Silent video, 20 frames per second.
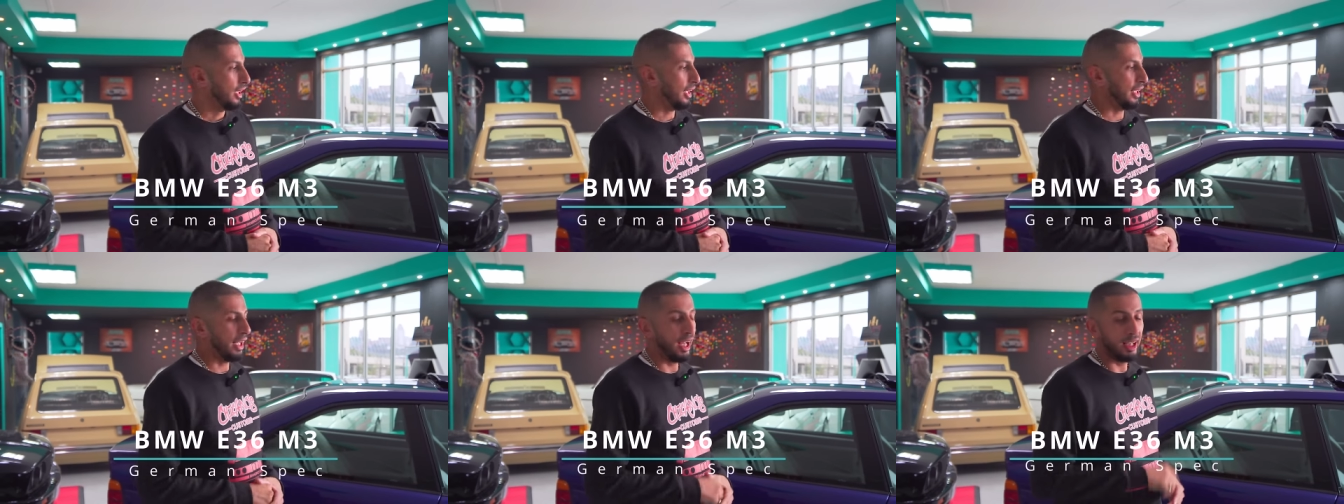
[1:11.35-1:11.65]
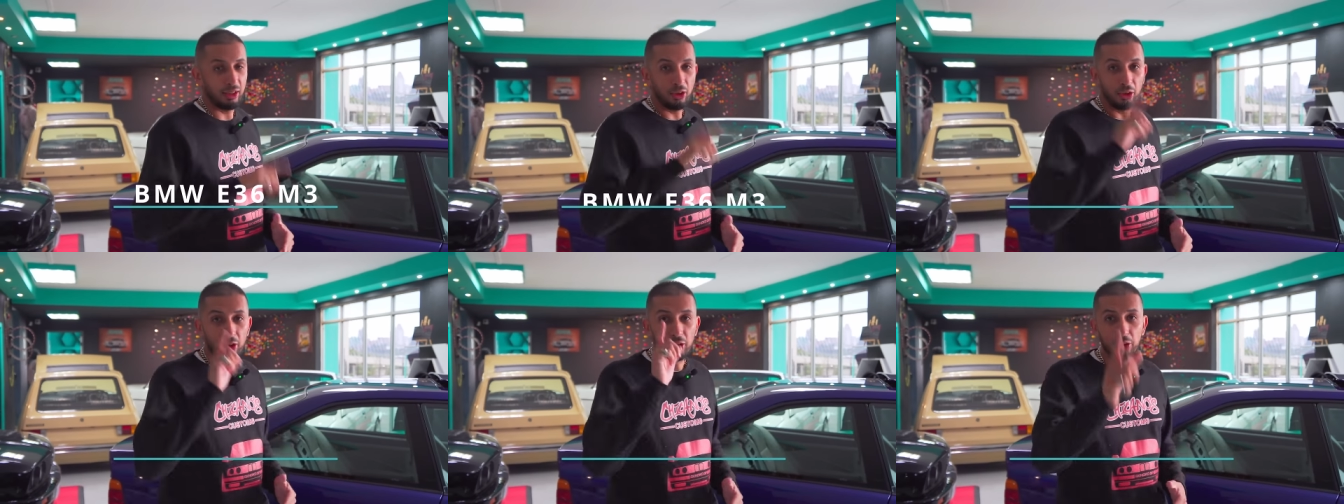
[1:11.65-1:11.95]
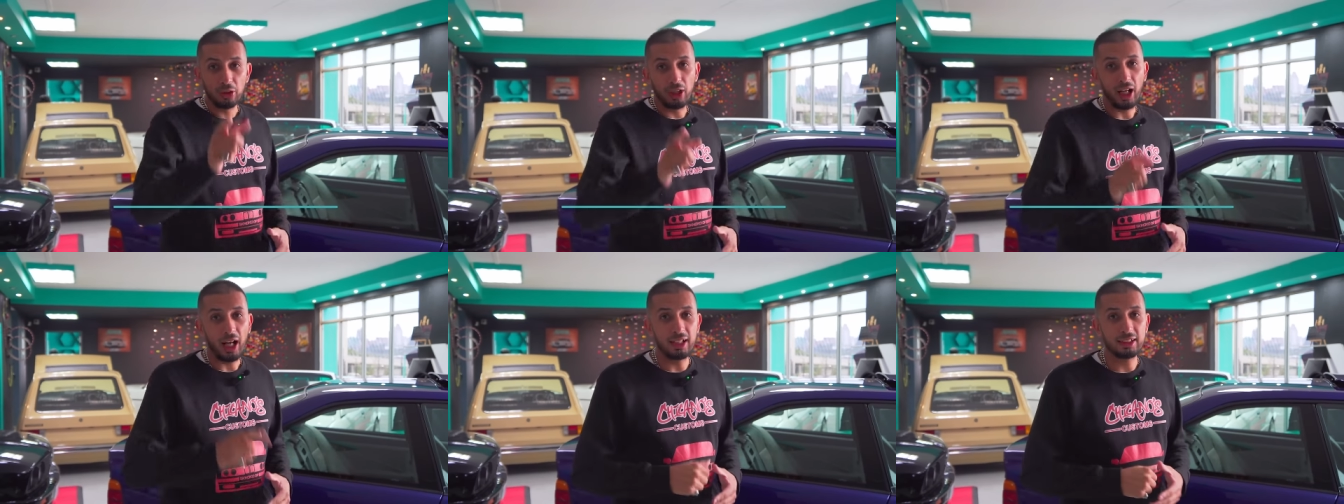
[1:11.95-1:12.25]
and I know
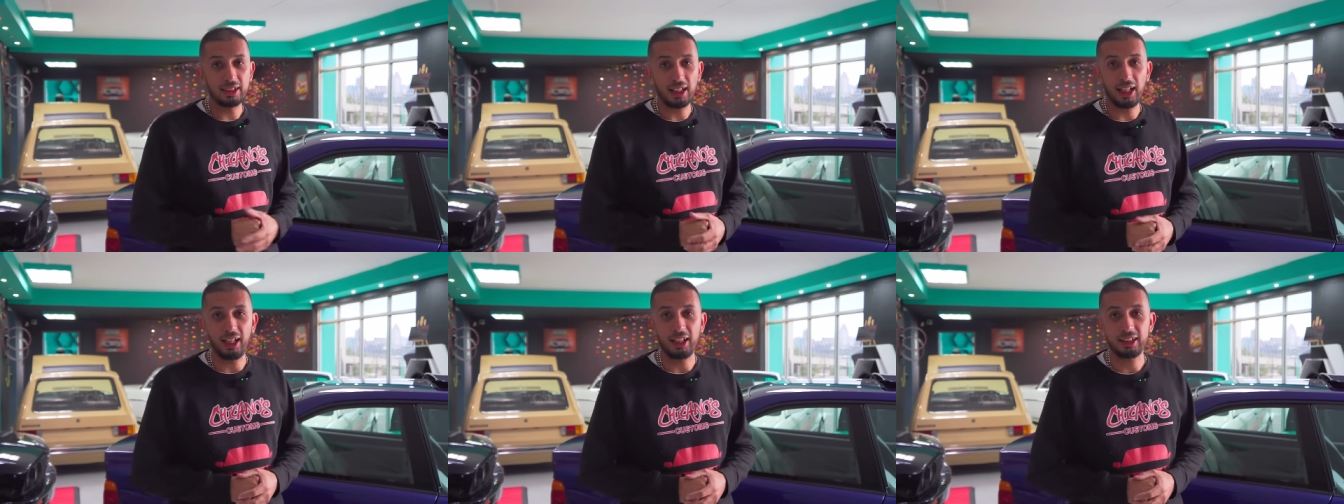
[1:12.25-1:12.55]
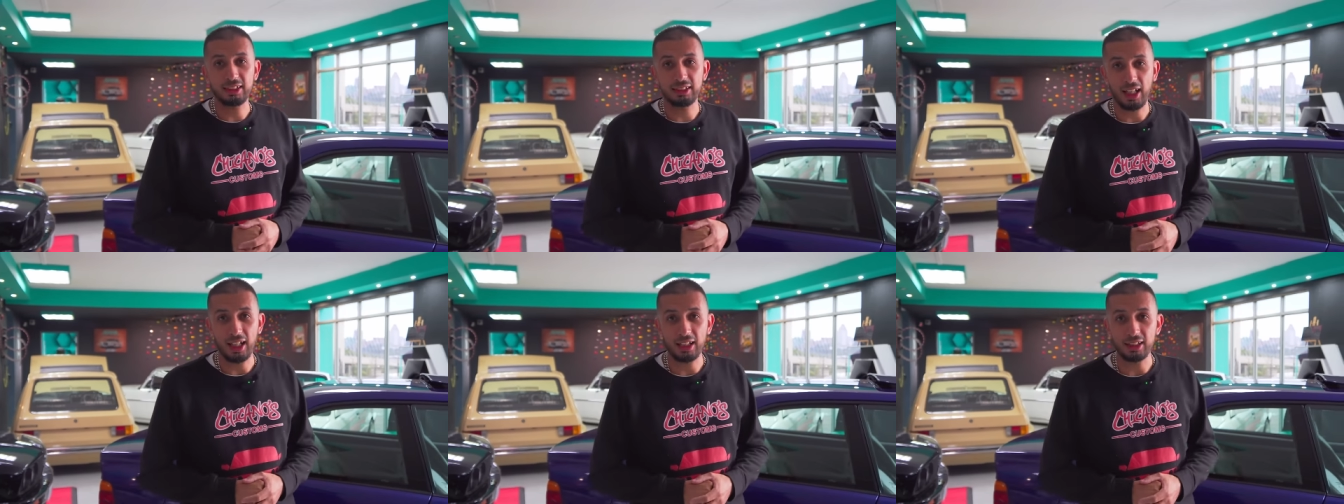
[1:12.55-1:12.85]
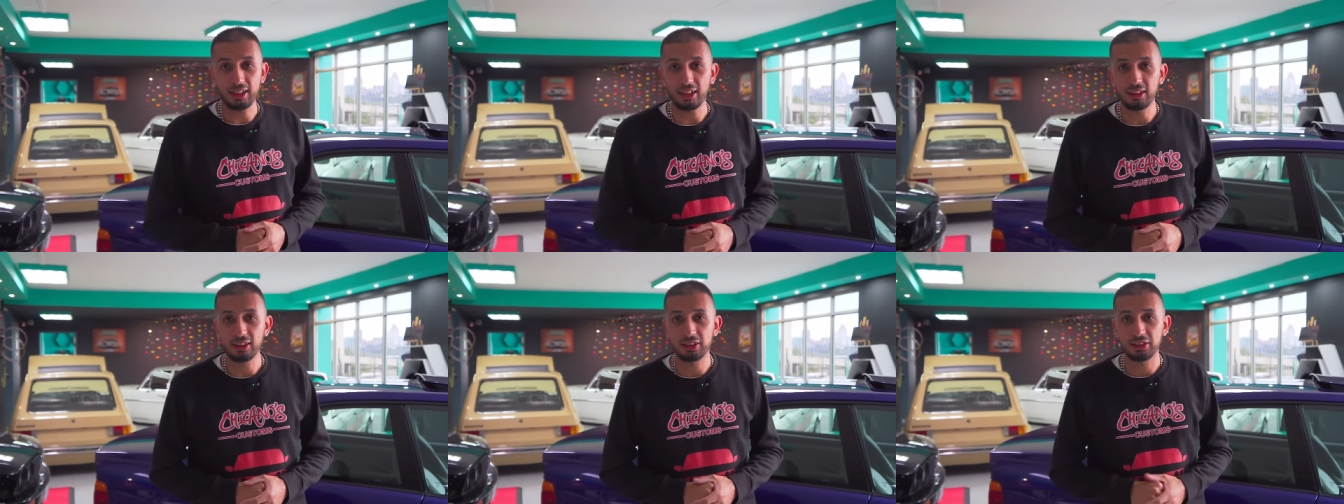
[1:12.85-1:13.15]
you guys are
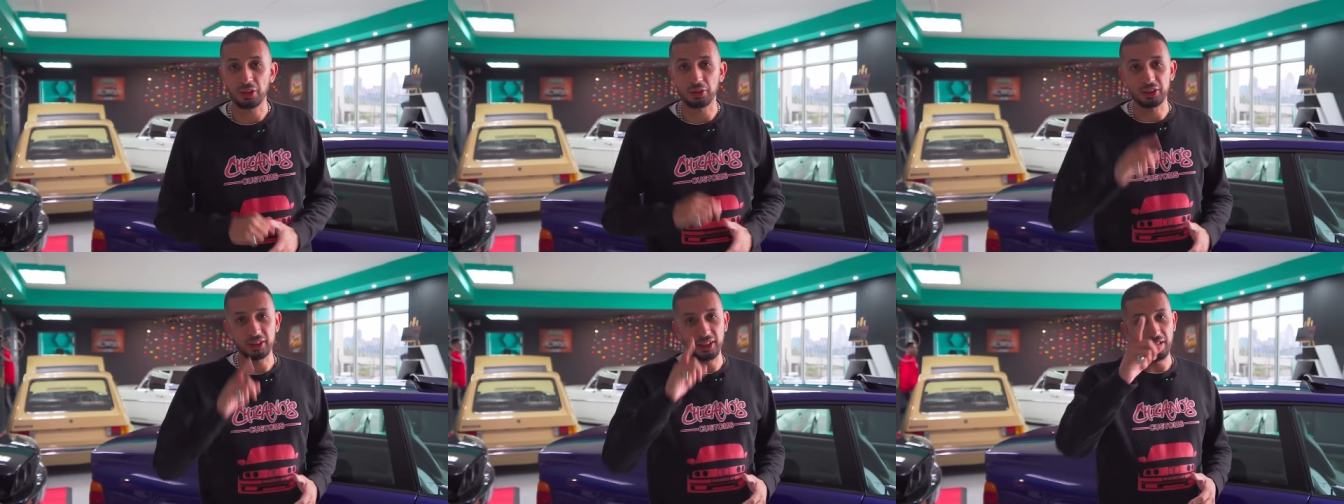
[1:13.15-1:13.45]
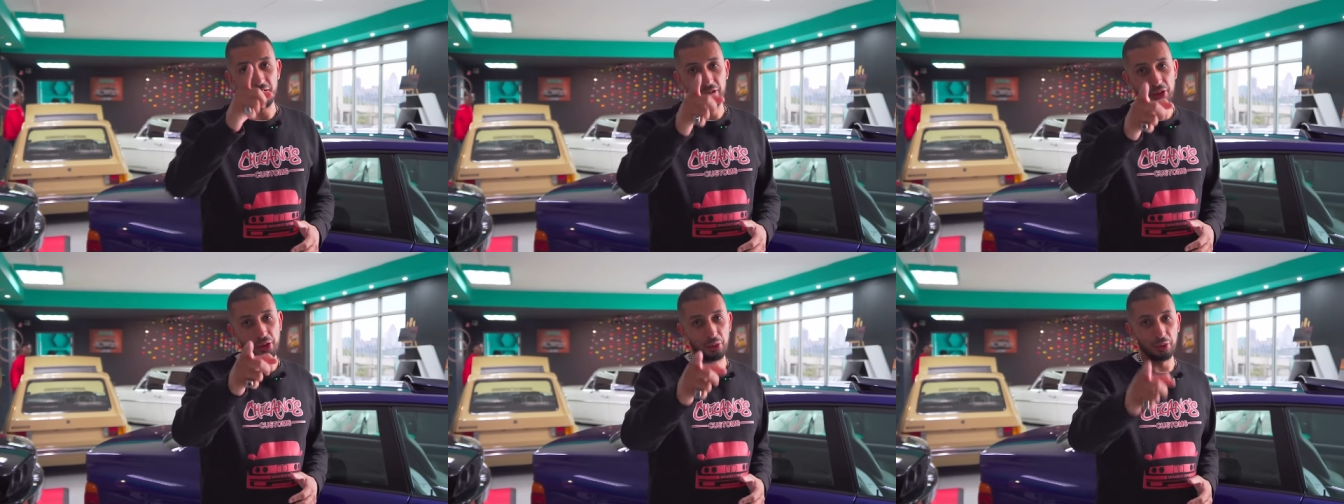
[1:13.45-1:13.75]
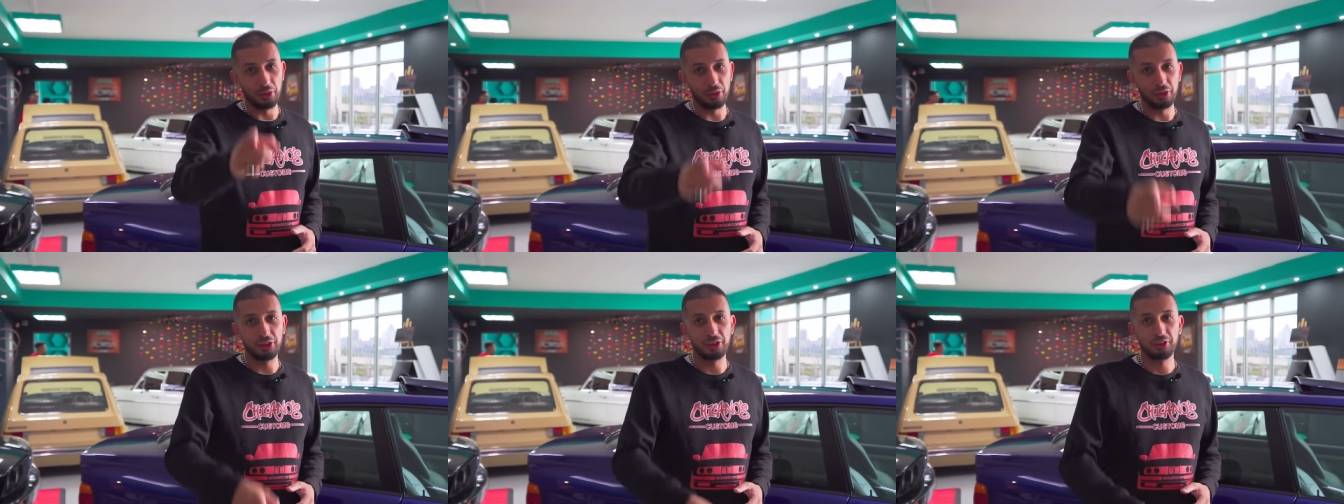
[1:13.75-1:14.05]
excited, so stay
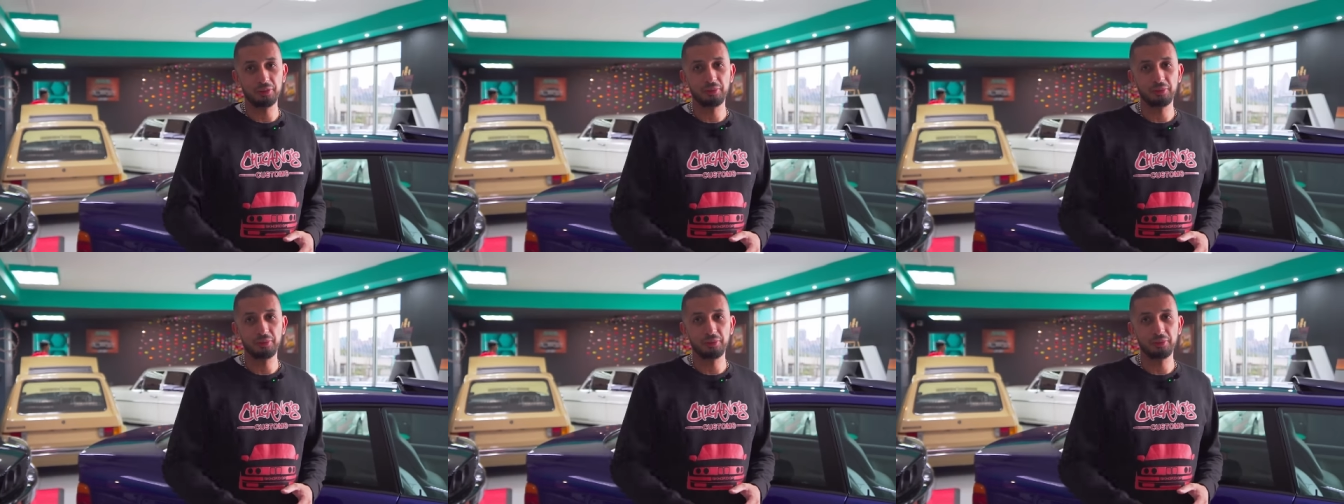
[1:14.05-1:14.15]
tuned.